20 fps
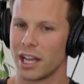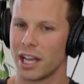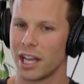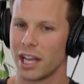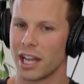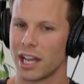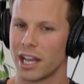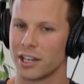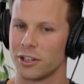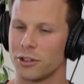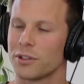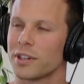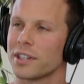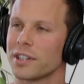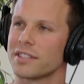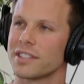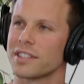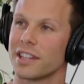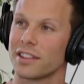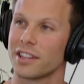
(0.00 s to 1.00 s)
and you
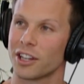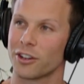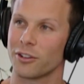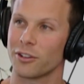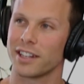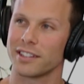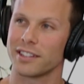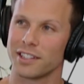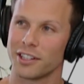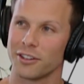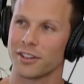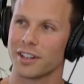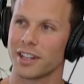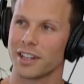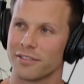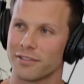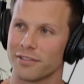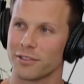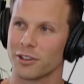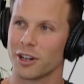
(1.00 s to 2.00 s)
can set the
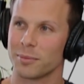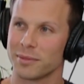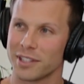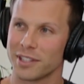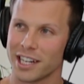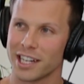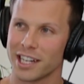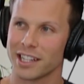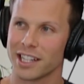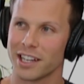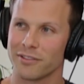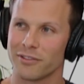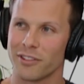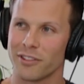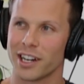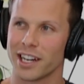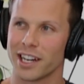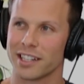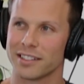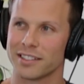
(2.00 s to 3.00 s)
criteria for obtaining that
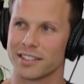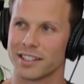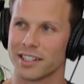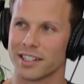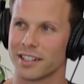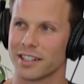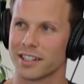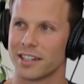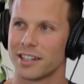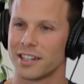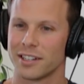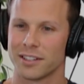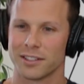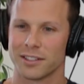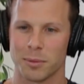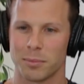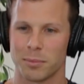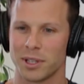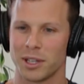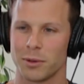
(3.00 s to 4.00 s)
financing
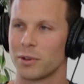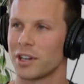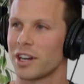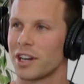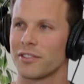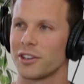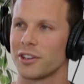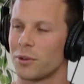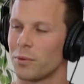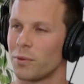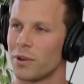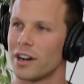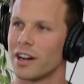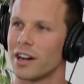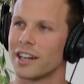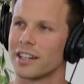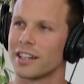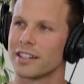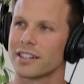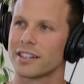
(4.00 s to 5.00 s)
to be whatever you
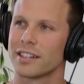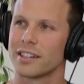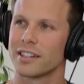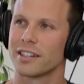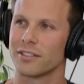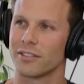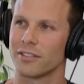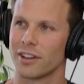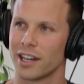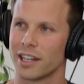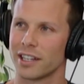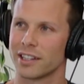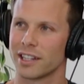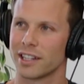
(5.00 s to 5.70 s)
want, right?